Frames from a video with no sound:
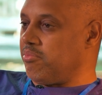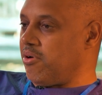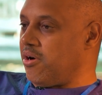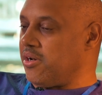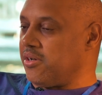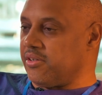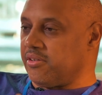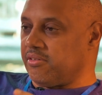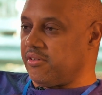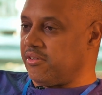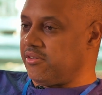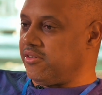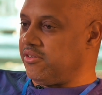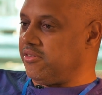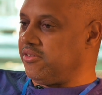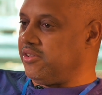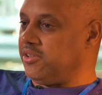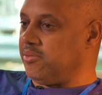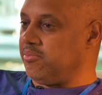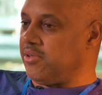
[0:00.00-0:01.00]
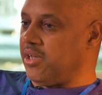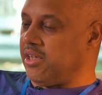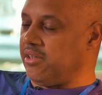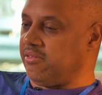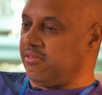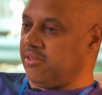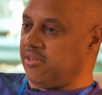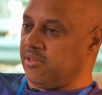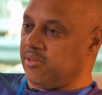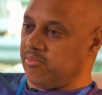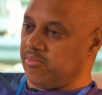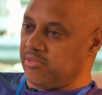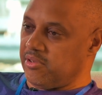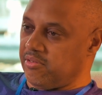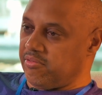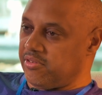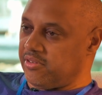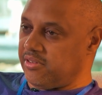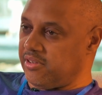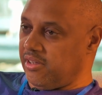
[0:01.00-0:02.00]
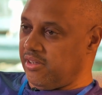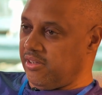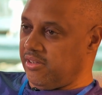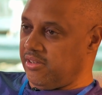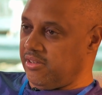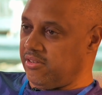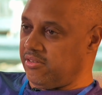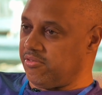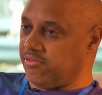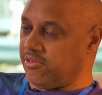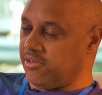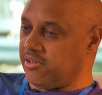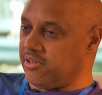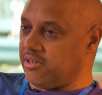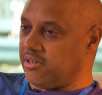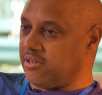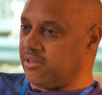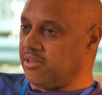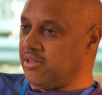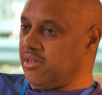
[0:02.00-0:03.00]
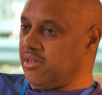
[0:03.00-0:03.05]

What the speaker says: projects such as gymnasiums and facilities for the